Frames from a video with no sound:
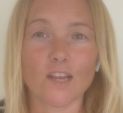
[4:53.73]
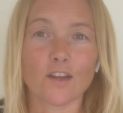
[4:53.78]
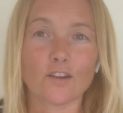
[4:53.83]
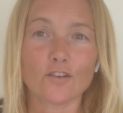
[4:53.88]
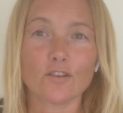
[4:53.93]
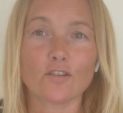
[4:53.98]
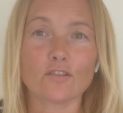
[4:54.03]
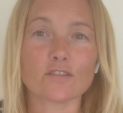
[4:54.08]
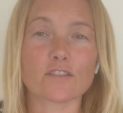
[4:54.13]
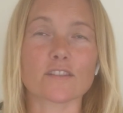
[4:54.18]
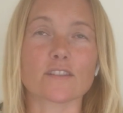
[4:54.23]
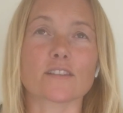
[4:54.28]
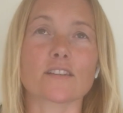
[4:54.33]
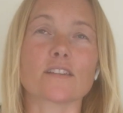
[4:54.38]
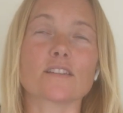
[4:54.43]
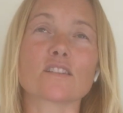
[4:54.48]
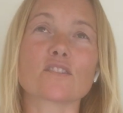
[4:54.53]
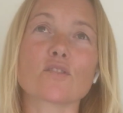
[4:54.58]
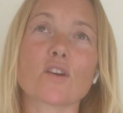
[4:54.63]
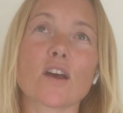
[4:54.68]

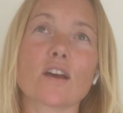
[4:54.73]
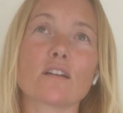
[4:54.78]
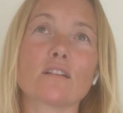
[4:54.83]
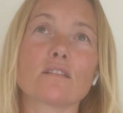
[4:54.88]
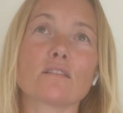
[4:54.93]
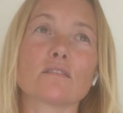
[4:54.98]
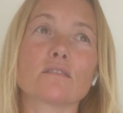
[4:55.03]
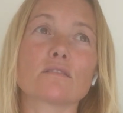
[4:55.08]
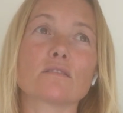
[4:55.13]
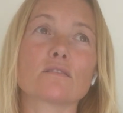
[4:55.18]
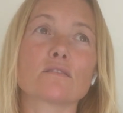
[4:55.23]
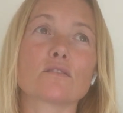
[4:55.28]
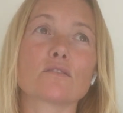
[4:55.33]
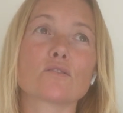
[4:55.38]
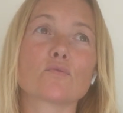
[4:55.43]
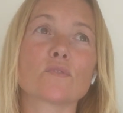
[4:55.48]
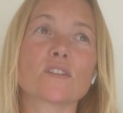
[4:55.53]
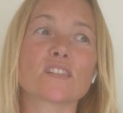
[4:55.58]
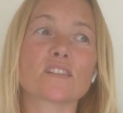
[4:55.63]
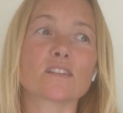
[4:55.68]
Narcissists tell
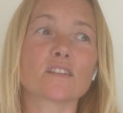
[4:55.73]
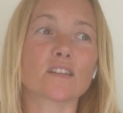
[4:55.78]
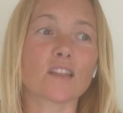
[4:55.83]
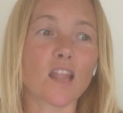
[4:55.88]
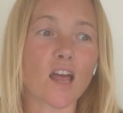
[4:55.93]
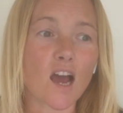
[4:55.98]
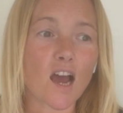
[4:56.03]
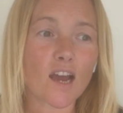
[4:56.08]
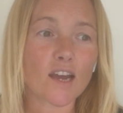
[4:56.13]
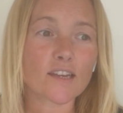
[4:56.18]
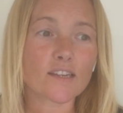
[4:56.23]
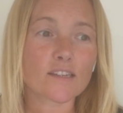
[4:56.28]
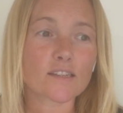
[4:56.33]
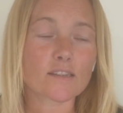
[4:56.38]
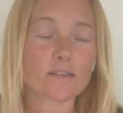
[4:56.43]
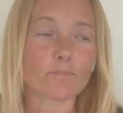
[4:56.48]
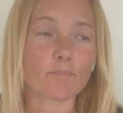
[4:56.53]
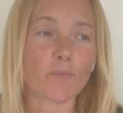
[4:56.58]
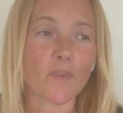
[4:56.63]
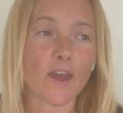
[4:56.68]
twisted
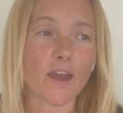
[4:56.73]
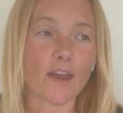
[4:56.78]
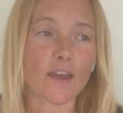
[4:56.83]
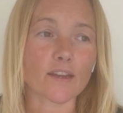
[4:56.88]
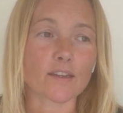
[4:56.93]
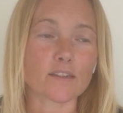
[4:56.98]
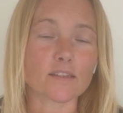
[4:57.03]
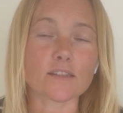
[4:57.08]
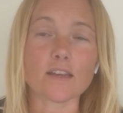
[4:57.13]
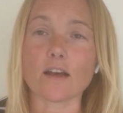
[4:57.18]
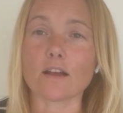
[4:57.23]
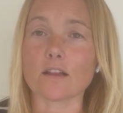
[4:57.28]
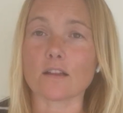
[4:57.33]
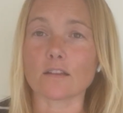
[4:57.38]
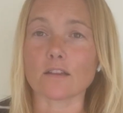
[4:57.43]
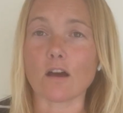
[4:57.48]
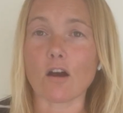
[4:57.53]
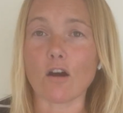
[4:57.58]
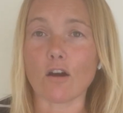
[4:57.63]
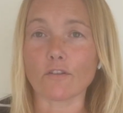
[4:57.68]
lies, they
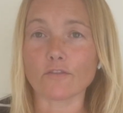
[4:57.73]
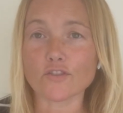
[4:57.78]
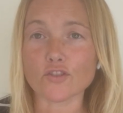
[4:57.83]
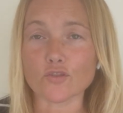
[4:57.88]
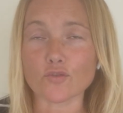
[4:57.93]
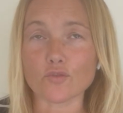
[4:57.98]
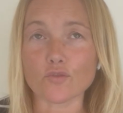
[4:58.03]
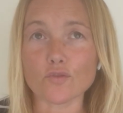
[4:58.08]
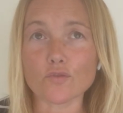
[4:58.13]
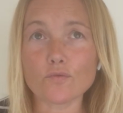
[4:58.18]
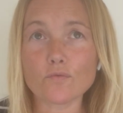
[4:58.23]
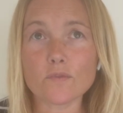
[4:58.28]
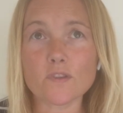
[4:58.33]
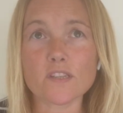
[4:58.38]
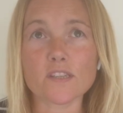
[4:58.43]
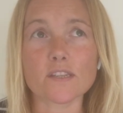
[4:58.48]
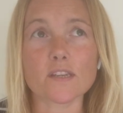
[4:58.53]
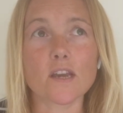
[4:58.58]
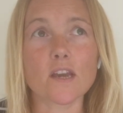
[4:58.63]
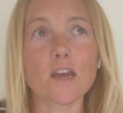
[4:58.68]
tell
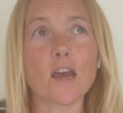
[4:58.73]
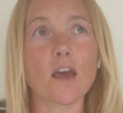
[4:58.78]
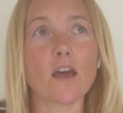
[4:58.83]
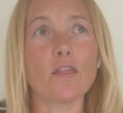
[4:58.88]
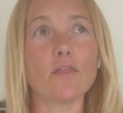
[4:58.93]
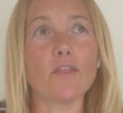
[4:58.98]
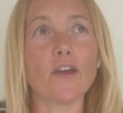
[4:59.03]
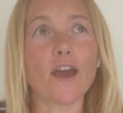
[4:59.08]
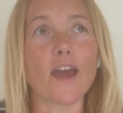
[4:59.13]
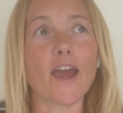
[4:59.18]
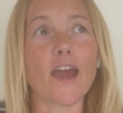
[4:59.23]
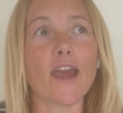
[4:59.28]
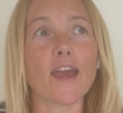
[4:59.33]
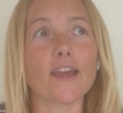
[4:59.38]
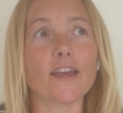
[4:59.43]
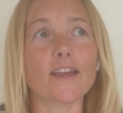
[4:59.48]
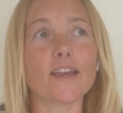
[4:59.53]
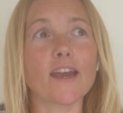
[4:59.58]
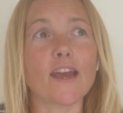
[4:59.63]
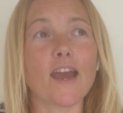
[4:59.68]
half-truths,
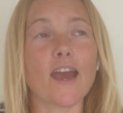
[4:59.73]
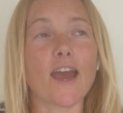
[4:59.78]
they